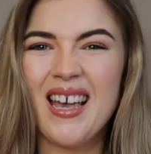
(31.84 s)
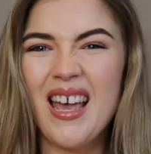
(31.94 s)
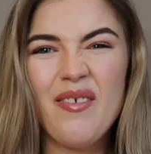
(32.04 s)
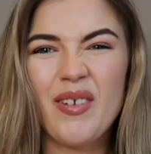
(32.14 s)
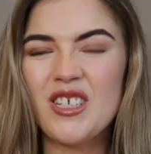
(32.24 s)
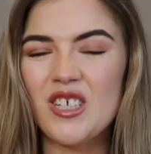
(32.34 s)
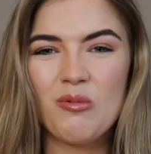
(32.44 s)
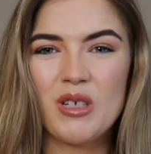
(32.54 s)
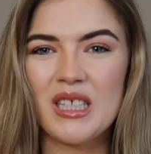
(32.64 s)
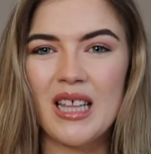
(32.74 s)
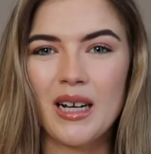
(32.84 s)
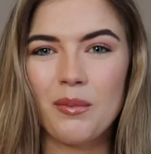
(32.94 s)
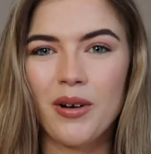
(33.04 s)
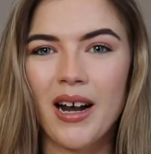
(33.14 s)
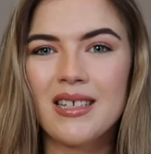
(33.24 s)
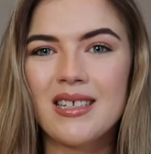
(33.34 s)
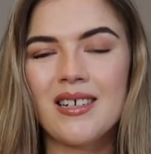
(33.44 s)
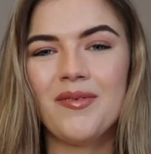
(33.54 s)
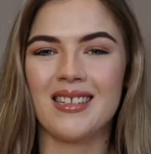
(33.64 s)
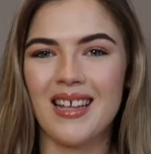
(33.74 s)
if I just wasn't that
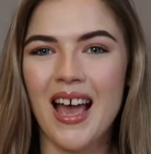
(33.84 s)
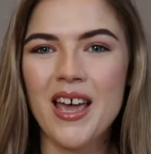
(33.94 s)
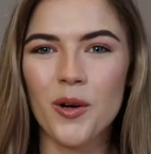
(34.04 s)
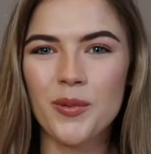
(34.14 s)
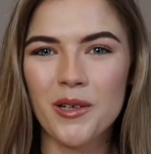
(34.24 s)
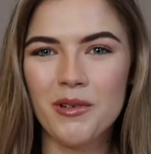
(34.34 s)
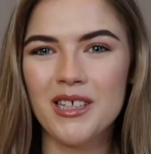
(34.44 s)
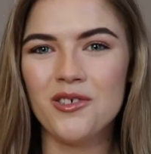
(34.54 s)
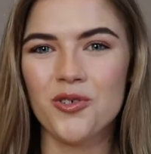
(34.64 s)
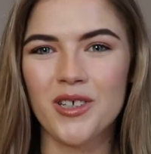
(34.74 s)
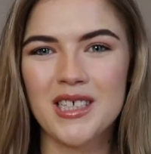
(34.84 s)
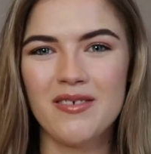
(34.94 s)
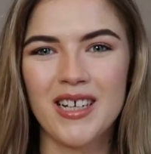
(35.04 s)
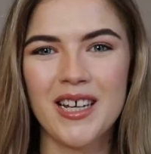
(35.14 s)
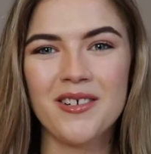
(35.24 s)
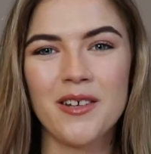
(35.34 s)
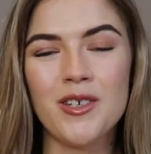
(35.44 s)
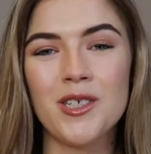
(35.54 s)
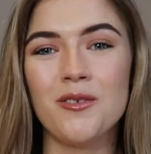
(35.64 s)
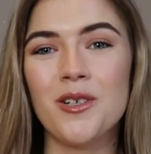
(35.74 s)
impressed. I hope that you will enjoy this video, and if
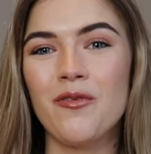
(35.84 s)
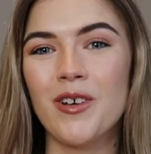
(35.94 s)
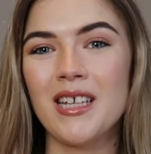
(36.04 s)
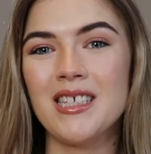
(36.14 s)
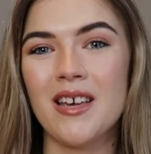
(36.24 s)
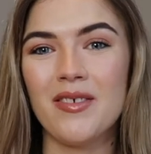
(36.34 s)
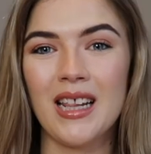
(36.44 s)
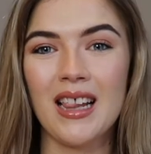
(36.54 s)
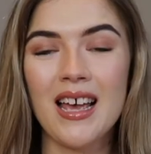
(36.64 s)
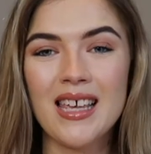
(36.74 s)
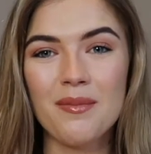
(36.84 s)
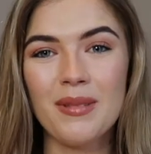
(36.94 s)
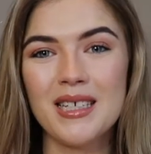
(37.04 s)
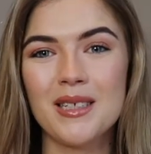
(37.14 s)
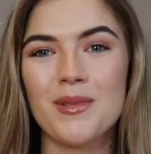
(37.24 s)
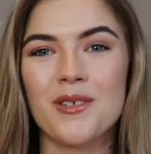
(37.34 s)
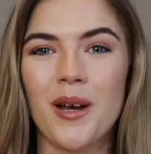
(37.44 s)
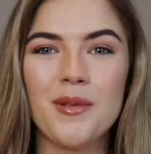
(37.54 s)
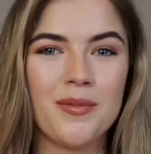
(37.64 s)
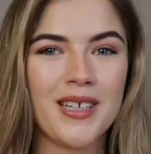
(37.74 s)
you do, don't forget to give it a like and please
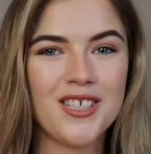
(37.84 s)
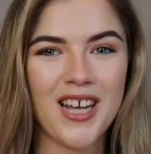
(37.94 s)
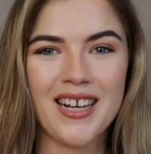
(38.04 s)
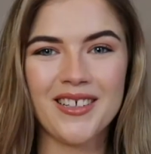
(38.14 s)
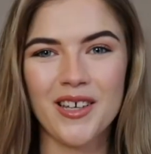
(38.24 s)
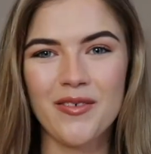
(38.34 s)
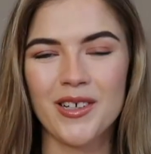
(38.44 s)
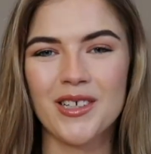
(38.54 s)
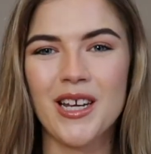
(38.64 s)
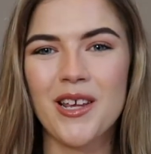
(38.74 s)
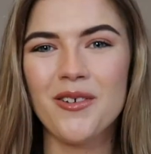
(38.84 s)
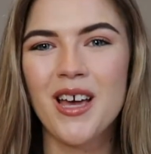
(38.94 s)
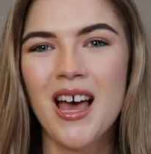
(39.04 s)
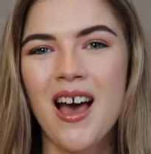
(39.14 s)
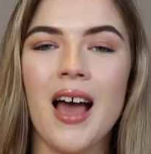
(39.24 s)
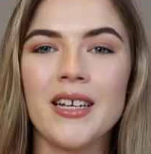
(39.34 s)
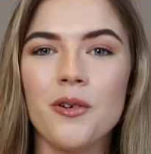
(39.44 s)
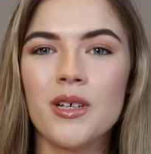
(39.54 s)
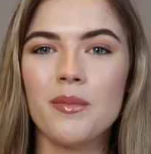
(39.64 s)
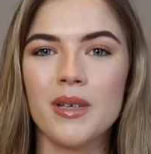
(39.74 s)
subscribe to my channel if you're new. I
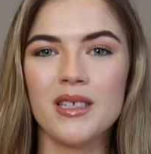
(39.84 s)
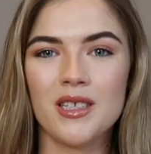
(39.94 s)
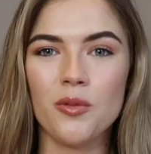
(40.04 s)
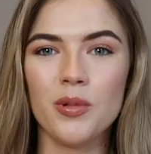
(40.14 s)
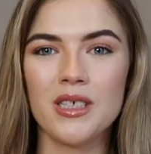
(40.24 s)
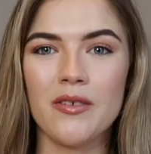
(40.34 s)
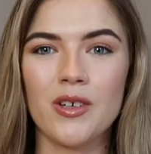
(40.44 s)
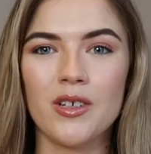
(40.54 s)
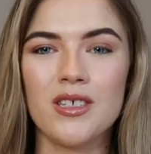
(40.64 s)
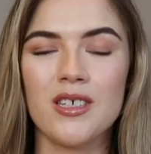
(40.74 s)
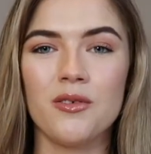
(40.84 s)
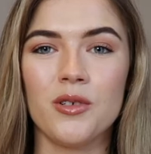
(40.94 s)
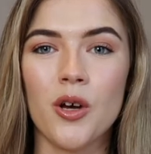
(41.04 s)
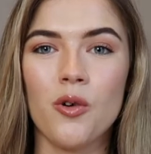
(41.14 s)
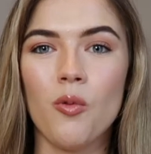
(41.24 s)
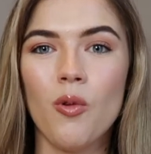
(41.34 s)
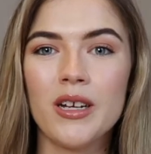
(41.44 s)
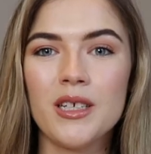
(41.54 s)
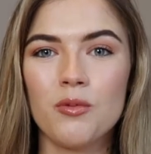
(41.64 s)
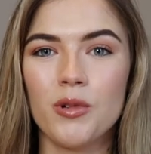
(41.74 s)
know it can be super difficult to know
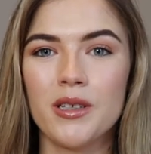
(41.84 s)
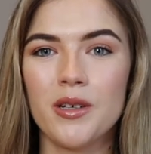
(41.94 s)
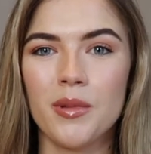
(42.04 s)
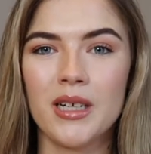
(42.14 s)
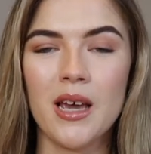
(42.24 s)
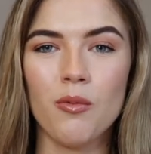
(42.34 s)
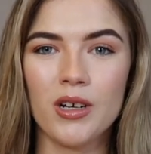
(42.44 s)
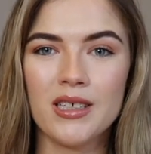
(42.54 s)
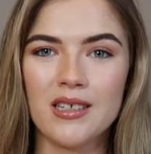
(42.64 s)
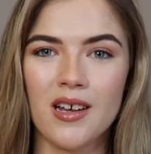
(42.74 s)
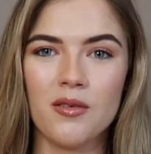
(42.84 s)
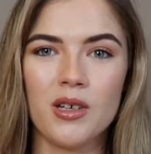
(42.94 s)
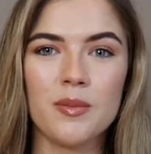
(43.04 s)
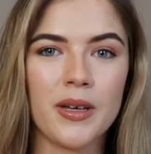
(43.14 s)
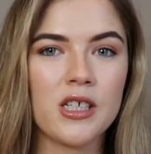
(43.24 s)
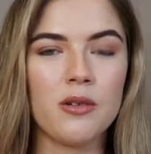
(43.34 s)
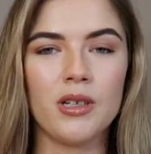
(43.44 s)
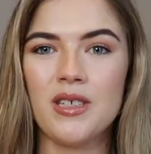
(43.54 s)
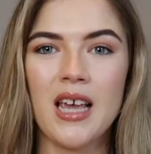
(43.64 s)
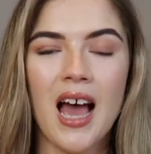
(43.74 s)
what is worth your money and what is not, especially
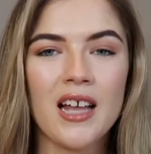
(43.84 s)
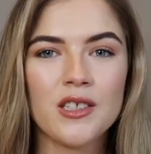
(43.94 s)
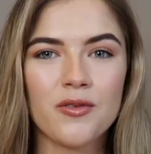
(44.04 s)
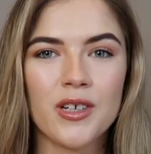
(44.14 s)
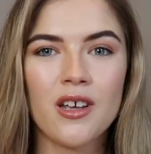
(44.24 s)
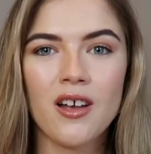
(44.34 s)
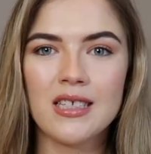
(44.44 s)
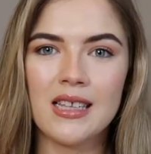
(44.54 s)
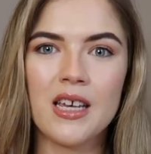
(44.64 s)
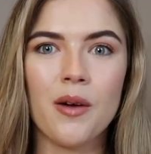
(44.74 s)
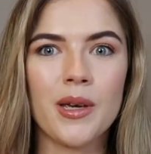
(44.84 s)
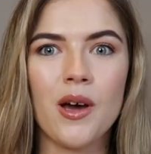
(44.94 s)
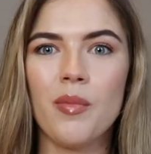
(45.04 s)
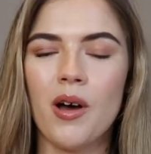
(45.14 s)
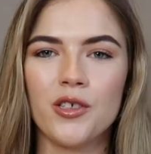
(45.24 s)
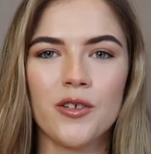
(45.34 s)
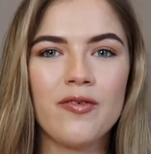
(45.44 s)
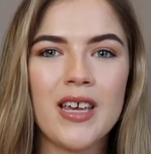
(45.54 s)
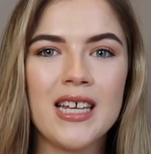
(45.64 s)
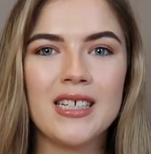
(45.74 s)
when you see ads for it constantly coming up on your
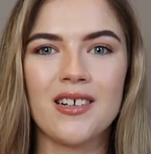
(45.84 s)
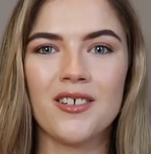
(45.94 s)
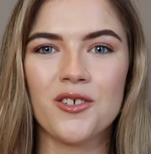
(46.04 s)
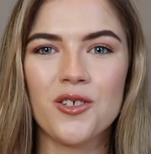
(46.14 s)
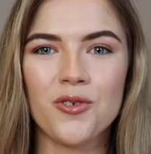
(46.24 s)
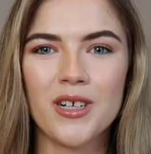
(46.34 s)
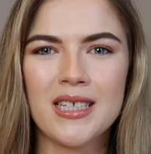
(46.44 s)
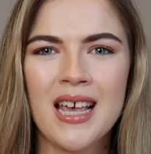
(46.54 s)
feed and on your stories.